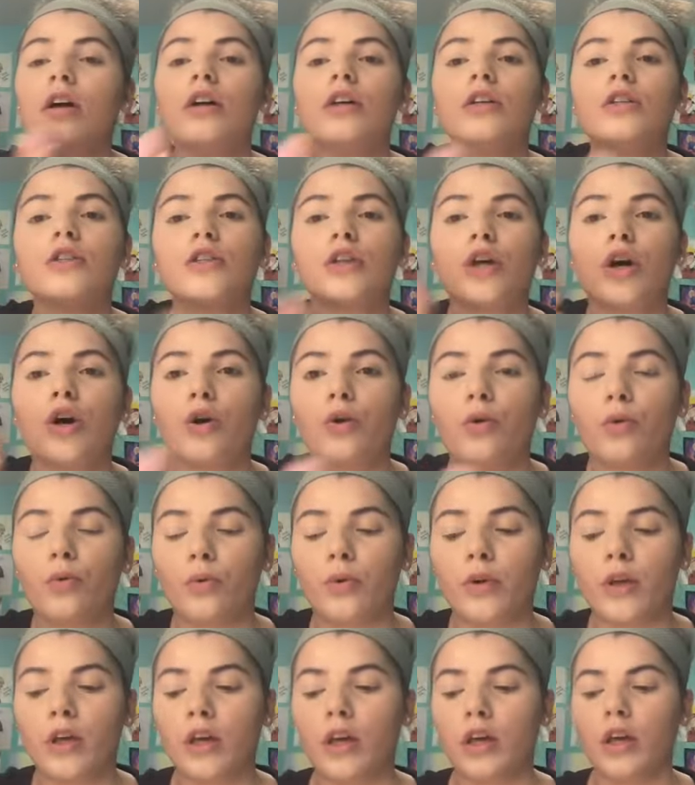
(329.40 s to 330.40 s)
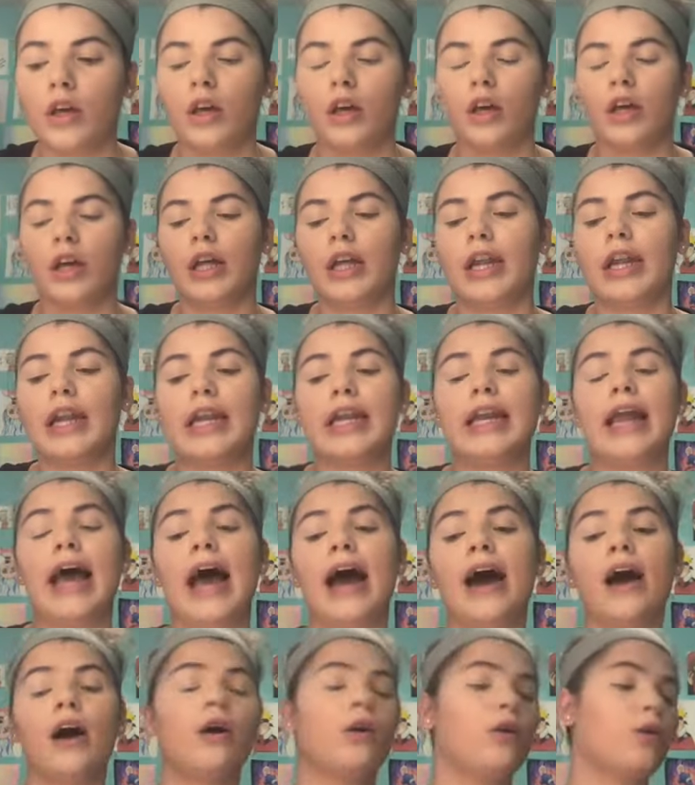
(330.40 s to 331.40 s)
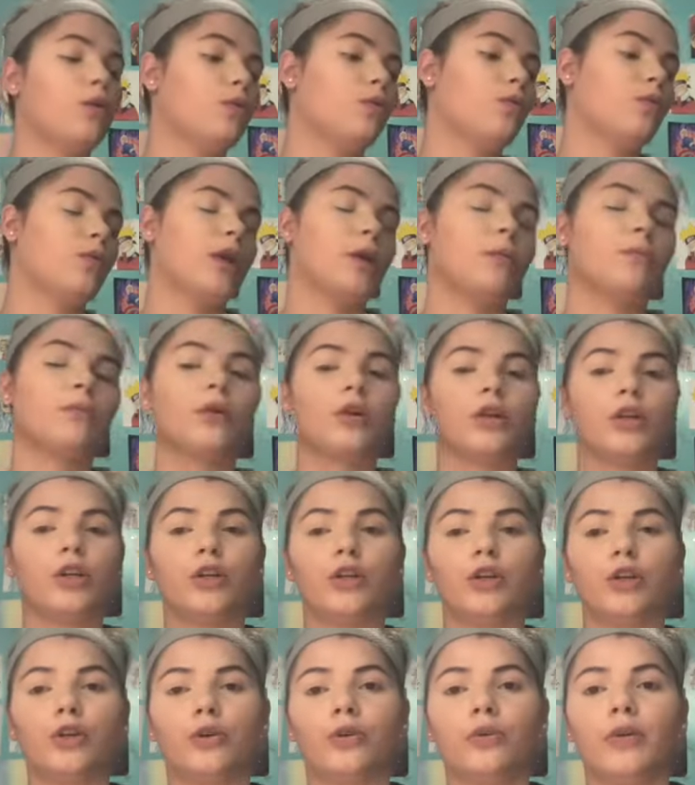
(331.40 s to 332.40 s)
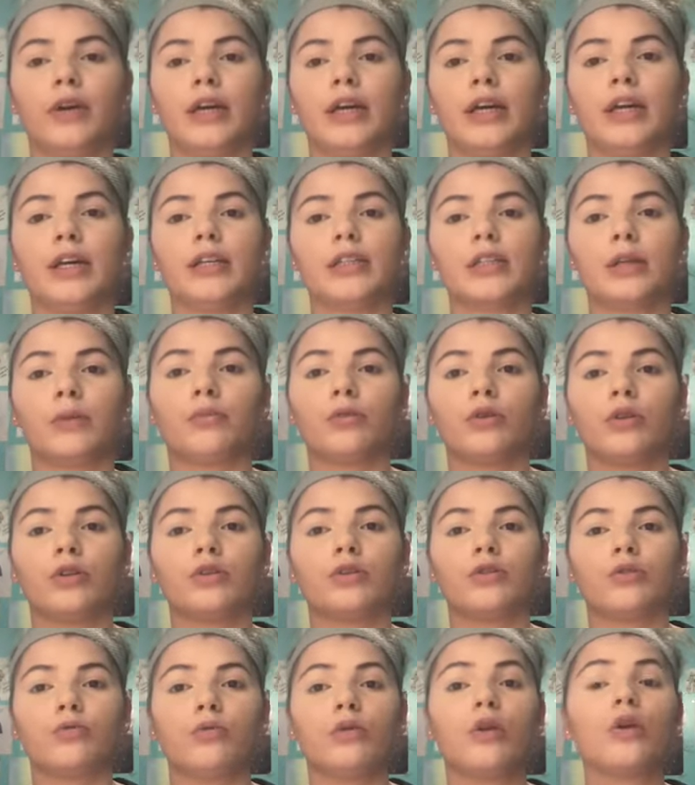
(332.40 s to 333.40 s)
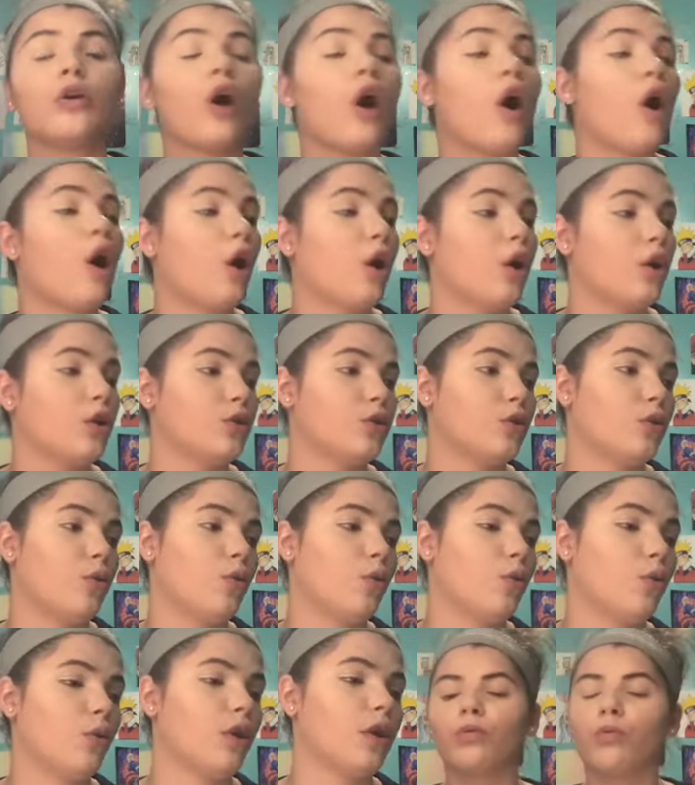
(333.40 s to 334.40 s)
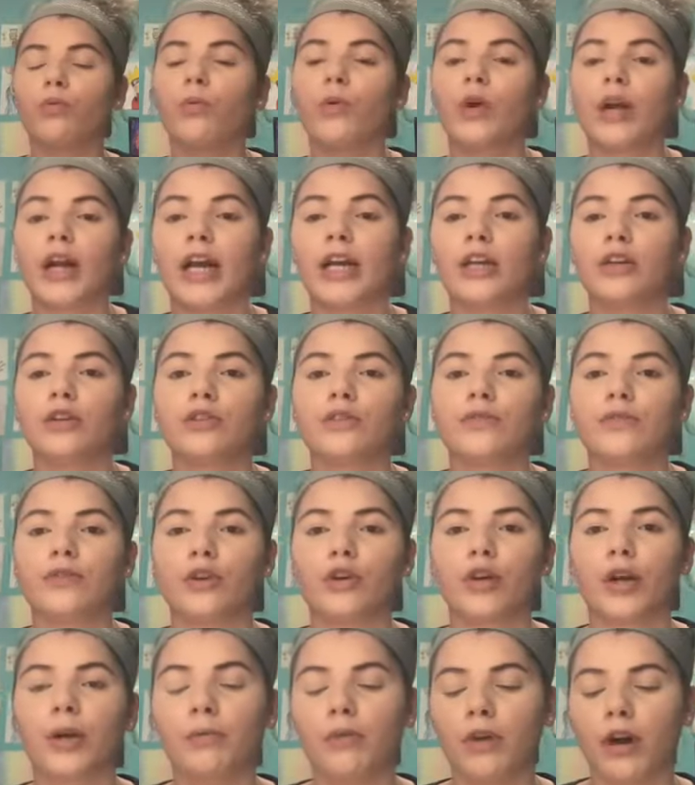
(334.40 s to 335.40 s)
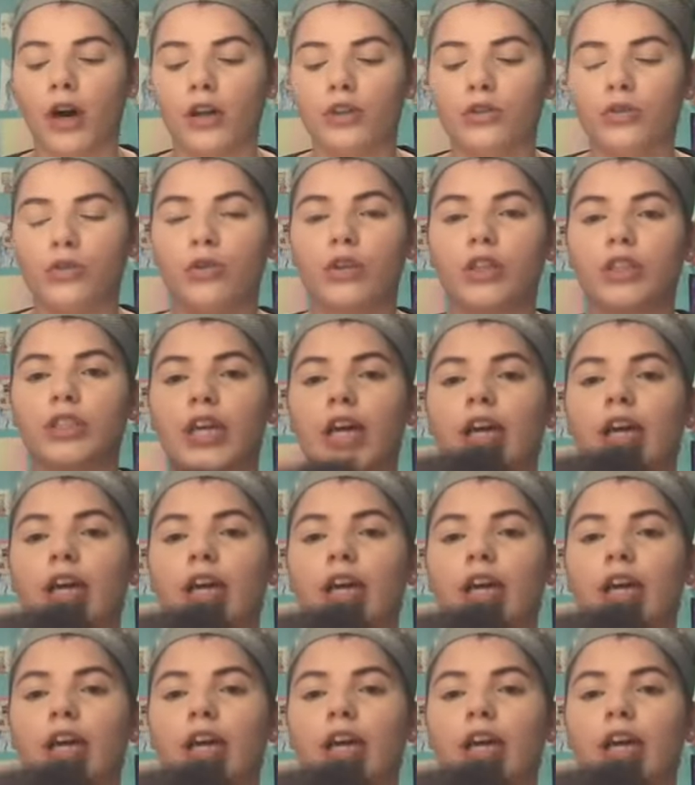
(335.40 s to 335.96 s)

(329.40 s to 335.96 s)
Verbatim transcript: So now what I'm gonna do is I'm going to contour. What I use for cream contours, I